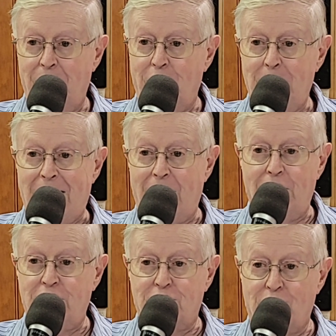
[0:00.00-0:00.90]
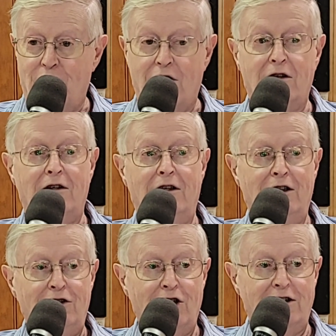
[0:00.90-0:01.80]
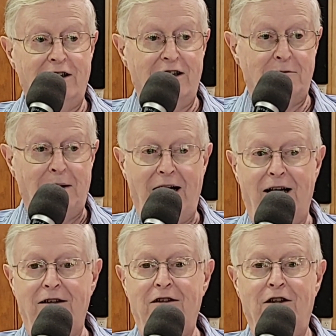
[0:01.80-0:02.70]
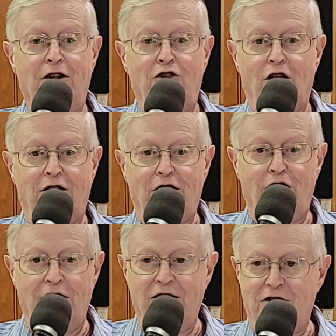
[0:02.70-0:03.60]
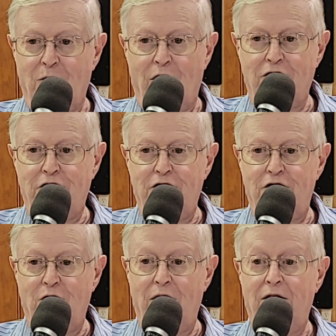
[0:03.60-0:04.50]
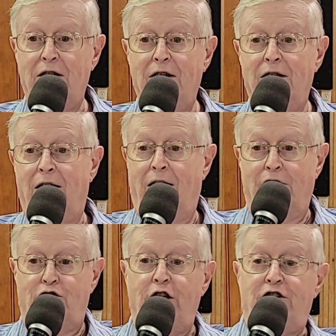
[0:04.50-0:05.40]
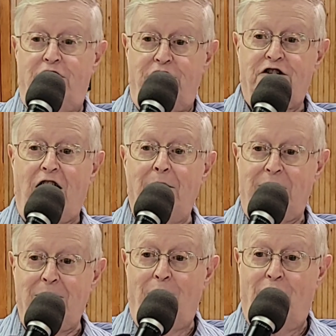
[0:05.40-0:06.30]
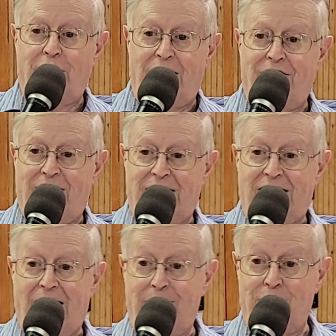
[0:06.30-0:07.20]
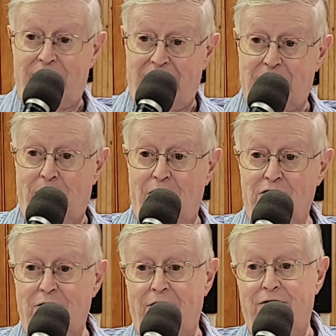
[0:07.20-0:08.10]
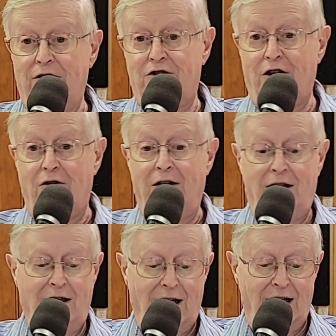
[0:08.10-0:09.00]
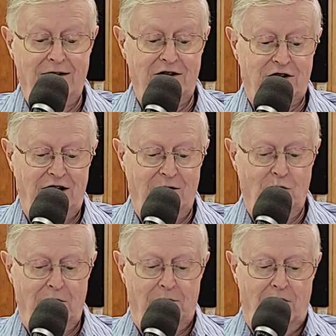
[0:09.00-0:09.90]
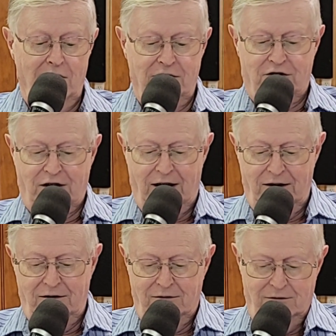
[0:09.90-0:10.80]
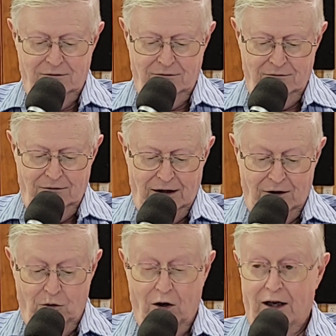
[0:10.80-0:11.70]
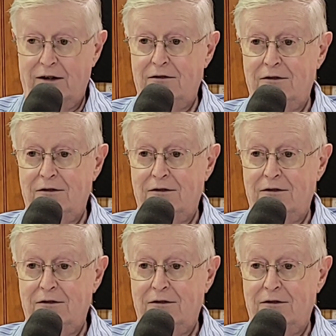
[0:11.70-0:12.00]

remarriage is wrong, not that it's bad, not that God doesn't want you to do it. Jesus is coming tomorrow, you have a good time for it. That's Paul's reference. So understand what Paul is saying and why.